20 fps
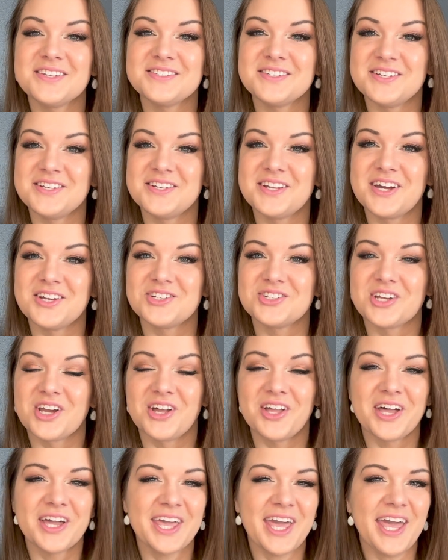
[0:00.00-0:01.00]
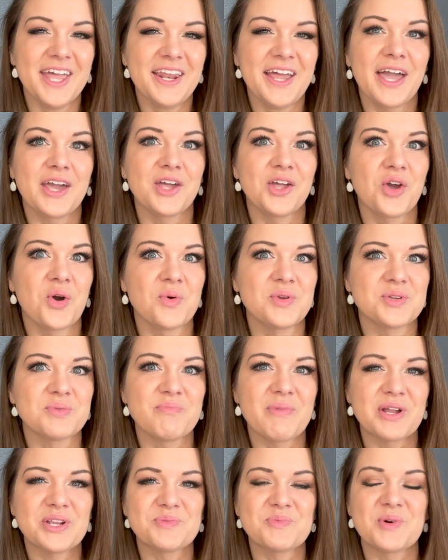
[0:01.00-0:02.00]
in a nutshell. Again, I could go into
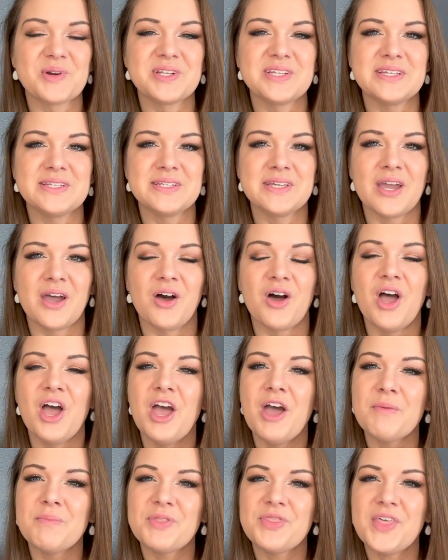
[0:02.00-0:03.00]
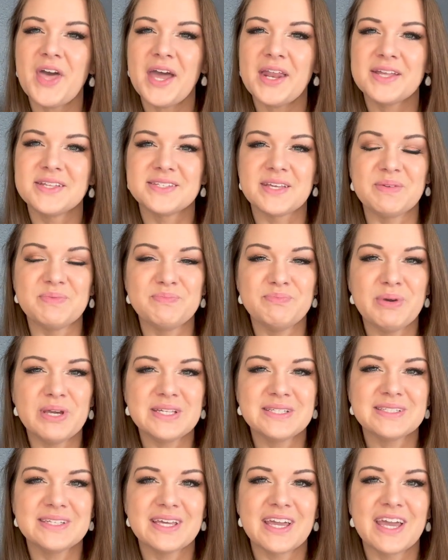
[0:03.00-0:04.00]
much more detail, but that is a
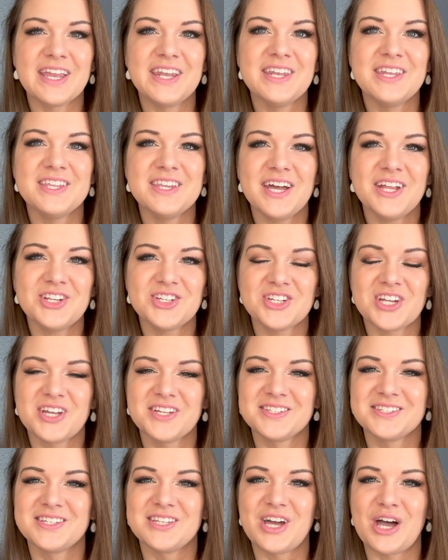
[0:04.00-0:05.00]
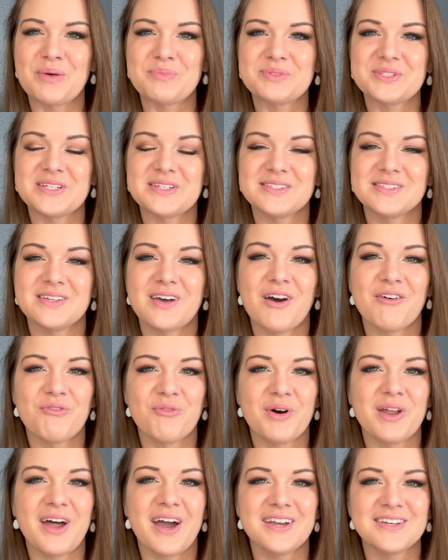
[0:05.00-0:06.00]
basic nutshell synopsis of
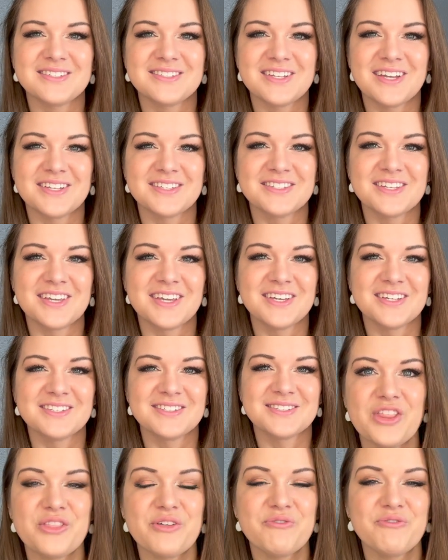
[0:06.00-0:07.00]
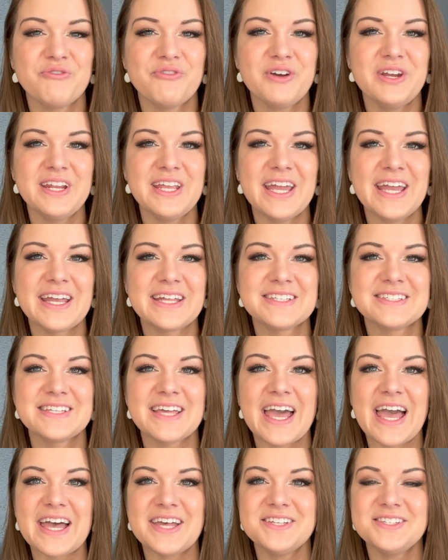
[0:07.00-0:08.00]
what ice dancing is. The free dance,
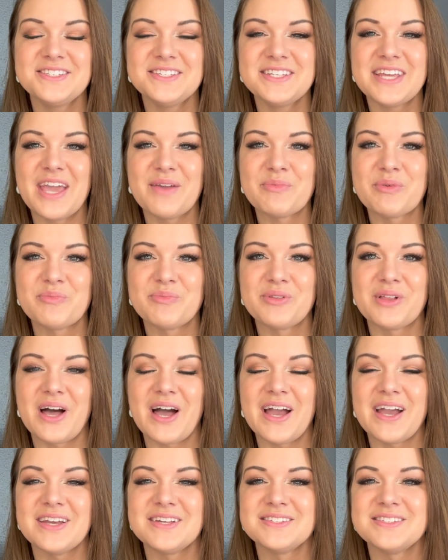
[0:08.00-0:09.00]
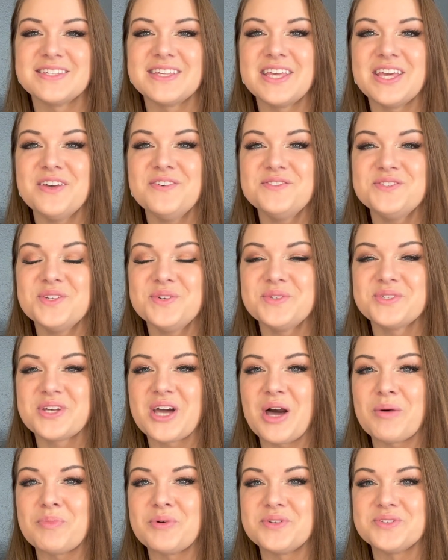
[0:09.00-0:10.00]
as the name implies, gives those
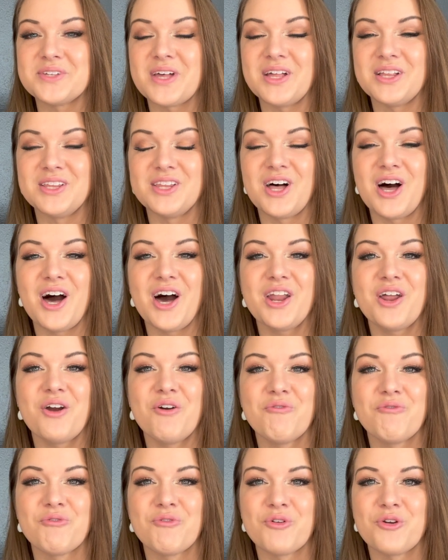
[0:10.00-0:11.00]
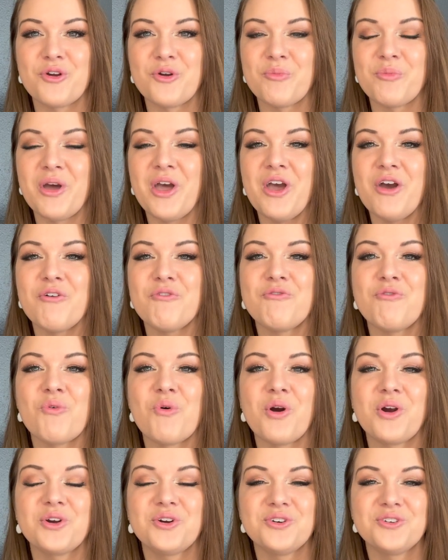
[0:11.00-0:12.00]
couples a lot of room
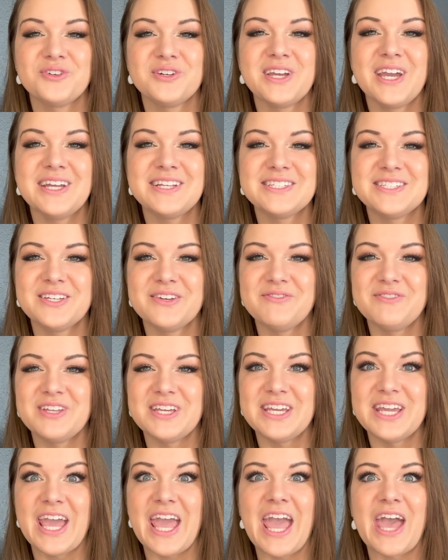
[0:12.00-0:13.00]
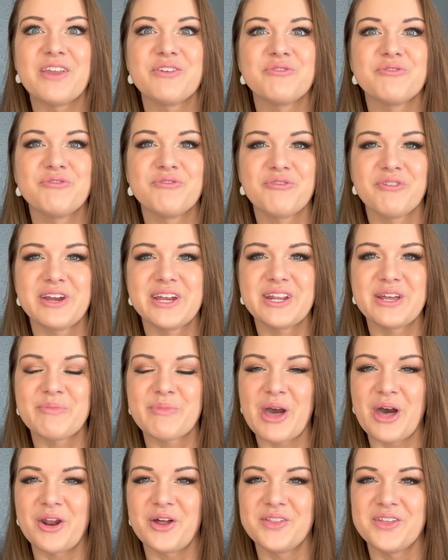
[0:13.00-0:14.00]
for creativity and
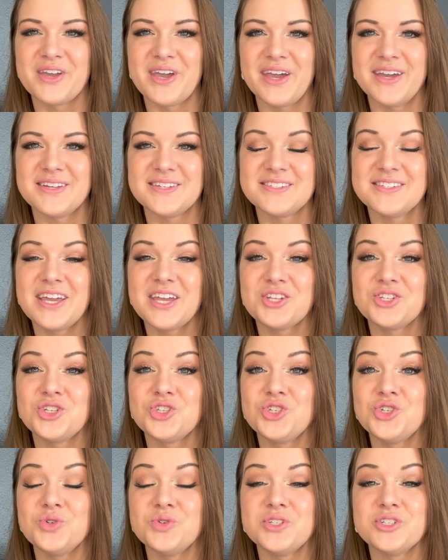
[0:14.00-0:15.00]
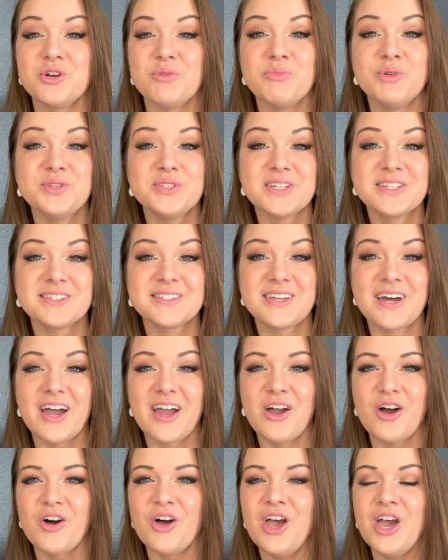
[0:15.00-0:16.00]
freedom out on the ice. They get to choose their music
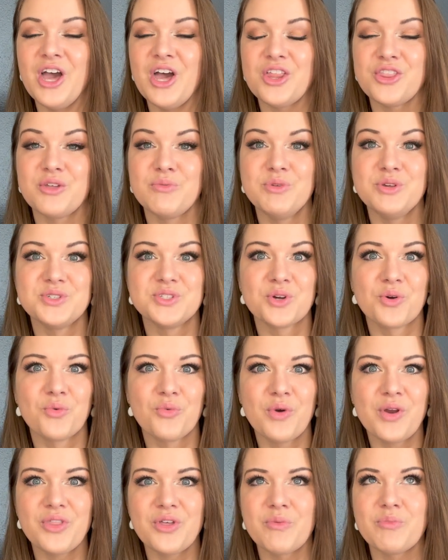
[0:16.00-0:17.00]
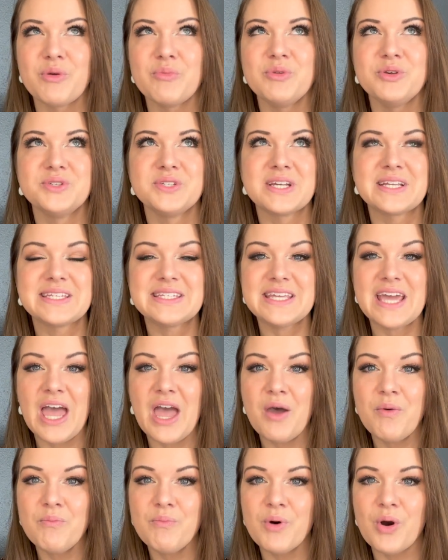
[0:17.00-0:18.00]
style, the music rhythm, the music
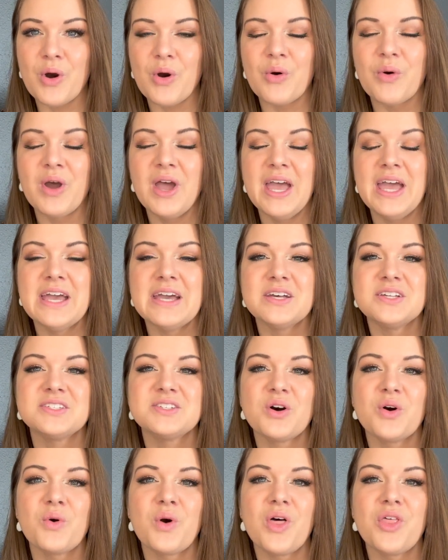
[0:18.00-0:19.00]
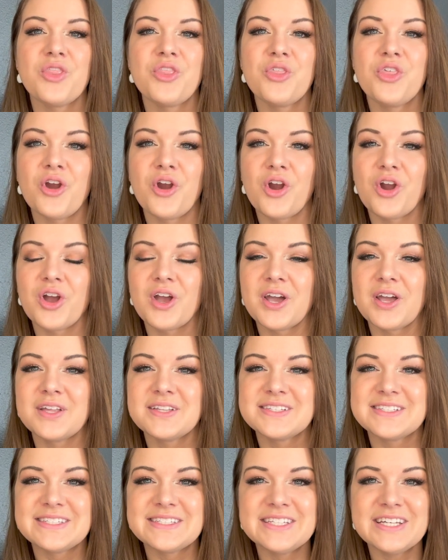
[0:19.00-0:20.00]
tempo. So they're
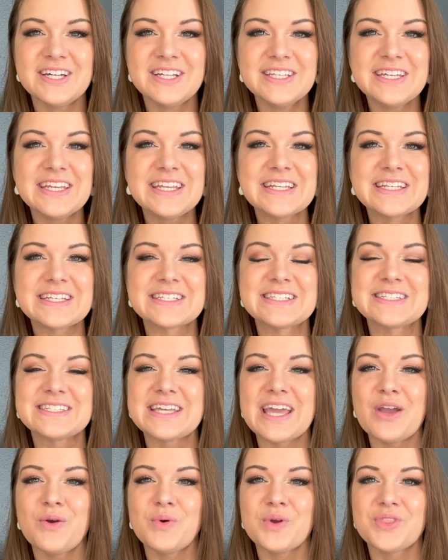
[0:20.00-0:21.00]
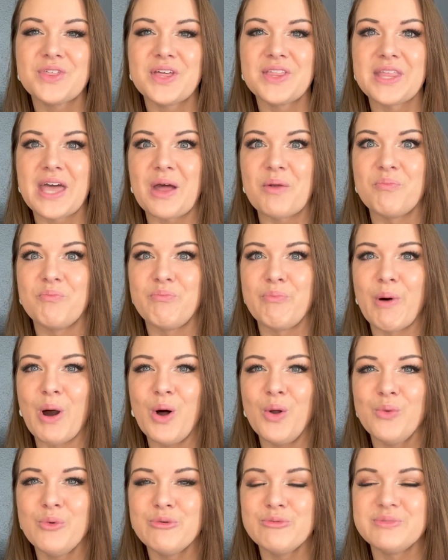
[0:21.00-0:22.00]
still needing to stay within that
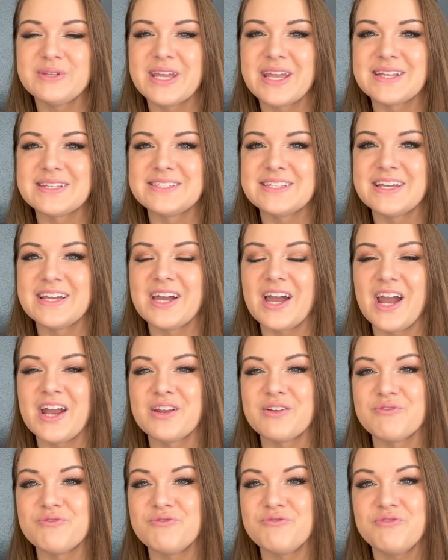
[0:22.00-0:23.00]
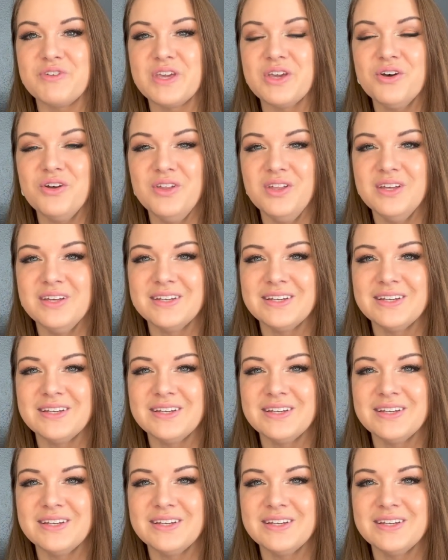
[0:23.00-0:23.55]
ballroom dancing kind of feel,